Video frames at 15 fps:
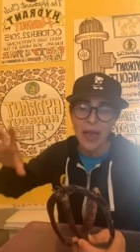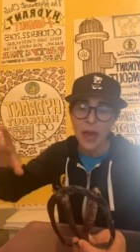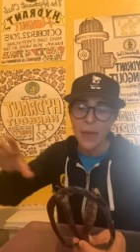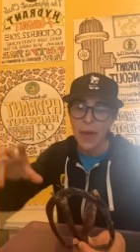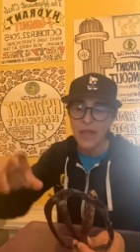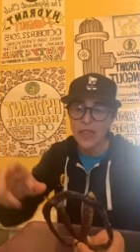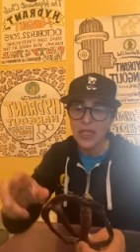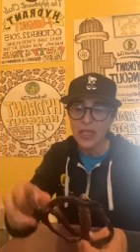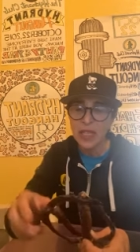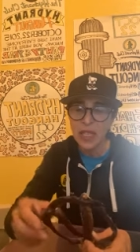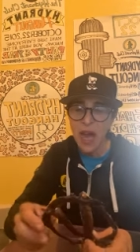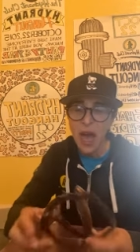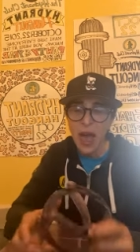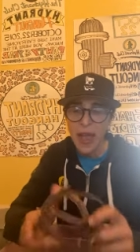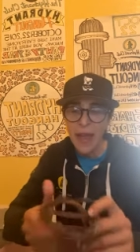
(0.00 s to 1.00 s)
above its
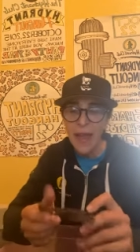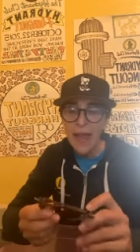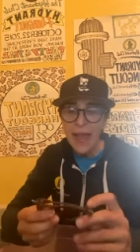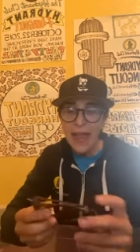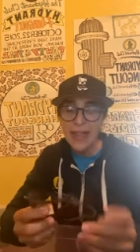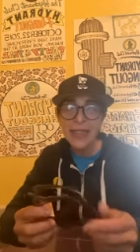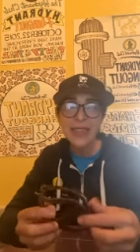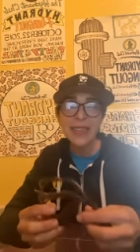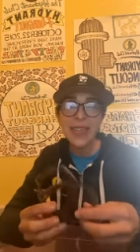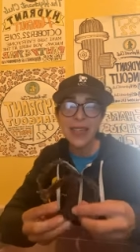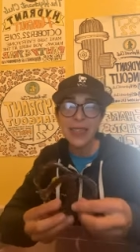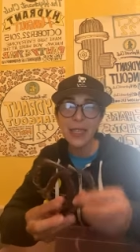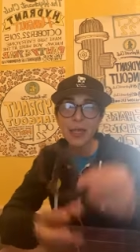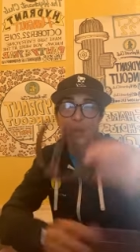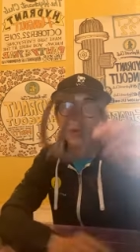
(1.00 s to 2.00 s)
thigh. In this
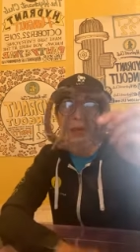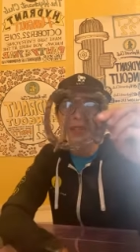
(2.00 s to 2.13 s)
case, this one was